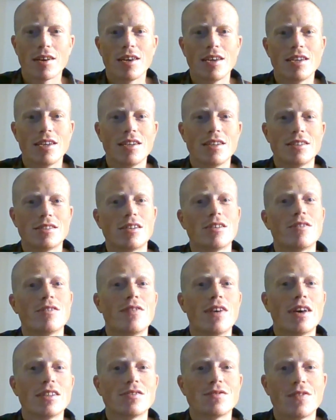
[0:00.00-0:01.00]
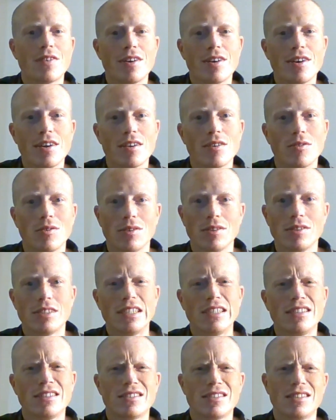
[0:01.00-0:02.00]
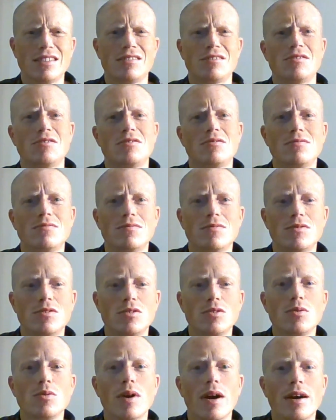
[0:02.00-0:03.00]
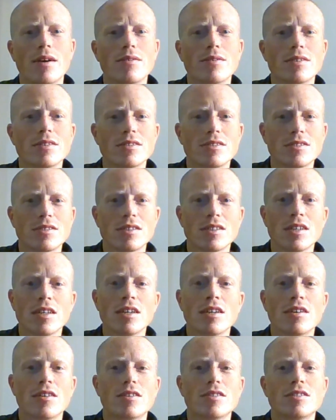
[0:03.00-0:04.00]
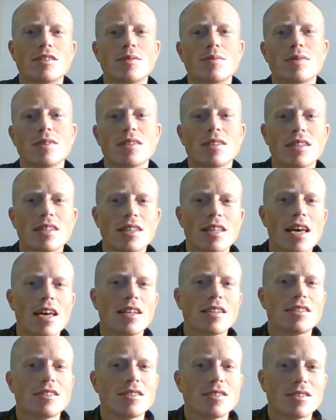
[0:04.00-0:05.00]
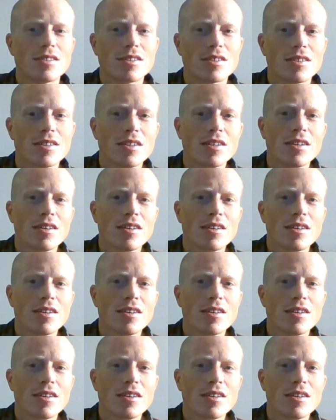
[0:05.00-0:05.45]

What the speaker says: It is our fast ferry. It only takes like 2 hours or something like that to